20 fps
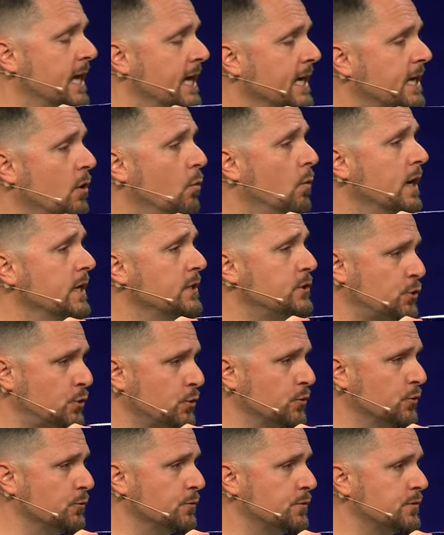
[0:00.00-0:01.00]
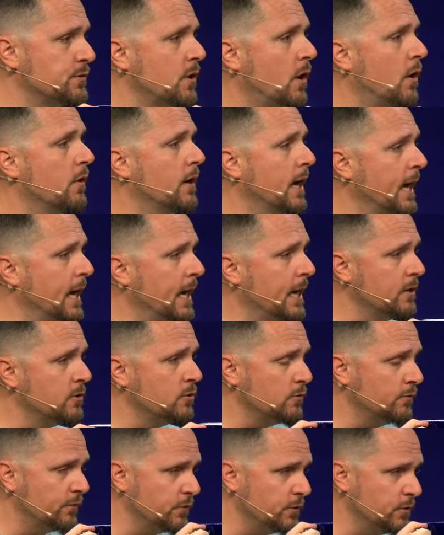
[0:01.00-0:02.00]
Takeaway truths are a
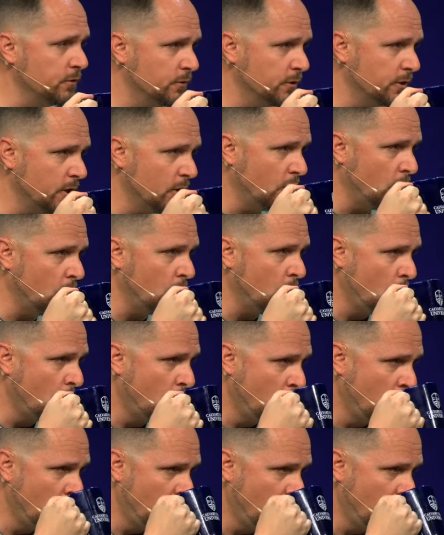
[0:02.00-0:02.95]
handle for you to go,